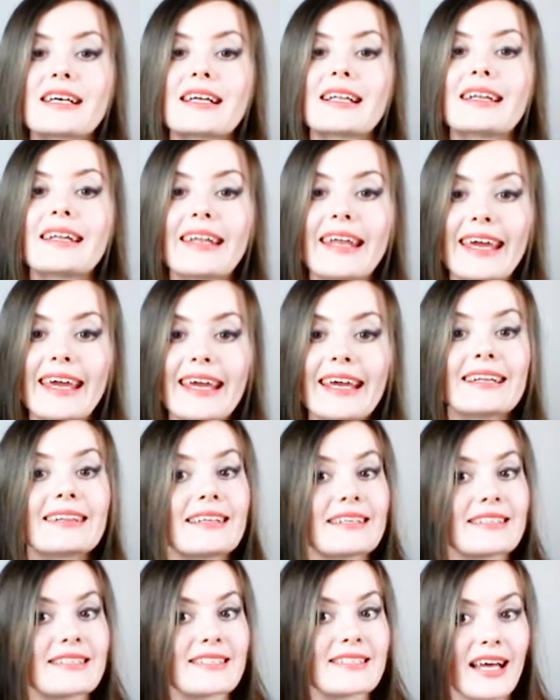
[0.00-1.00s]
link
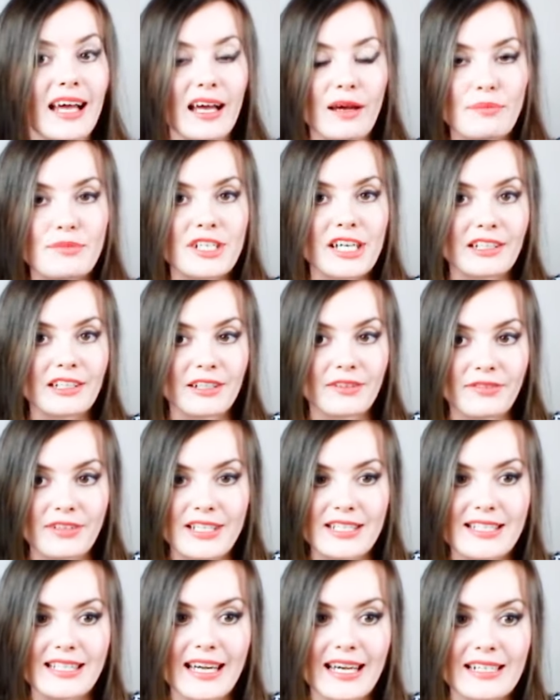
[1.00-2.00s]
the subject of a
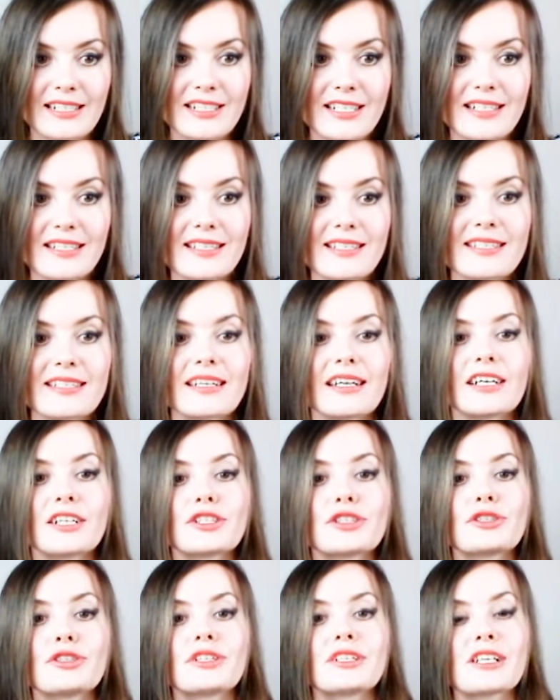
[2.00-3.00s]
sentence
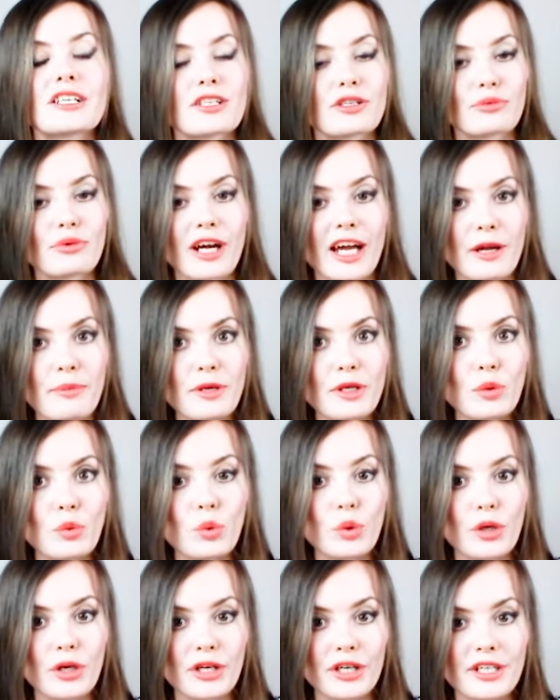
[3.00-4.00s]
to a describing
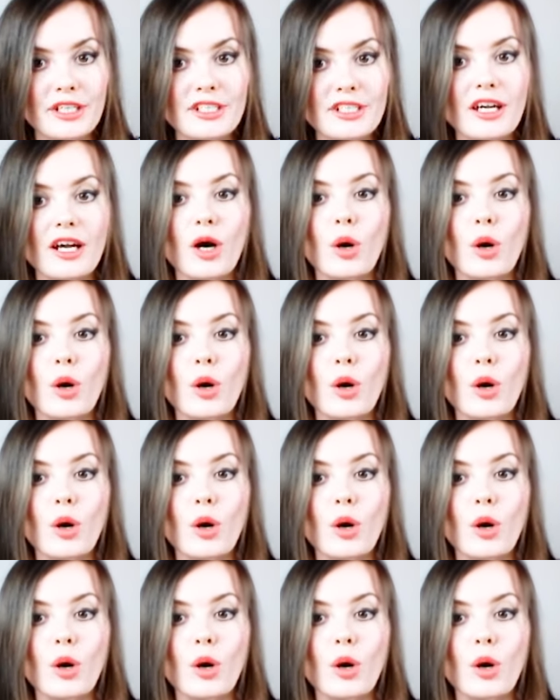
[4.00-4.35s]
word